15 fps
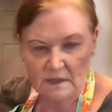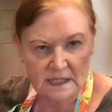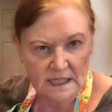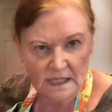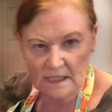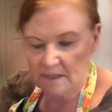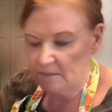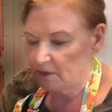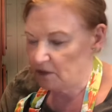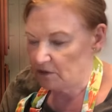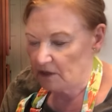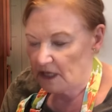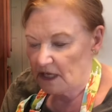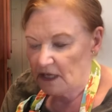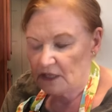knead them. You
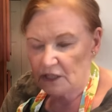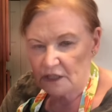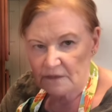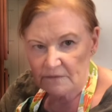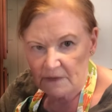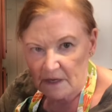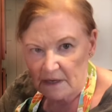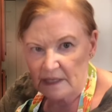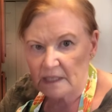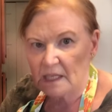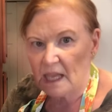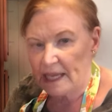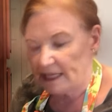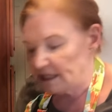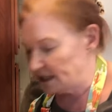just very
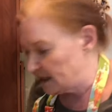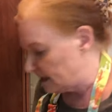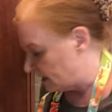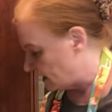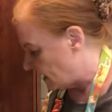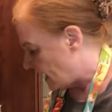lightly,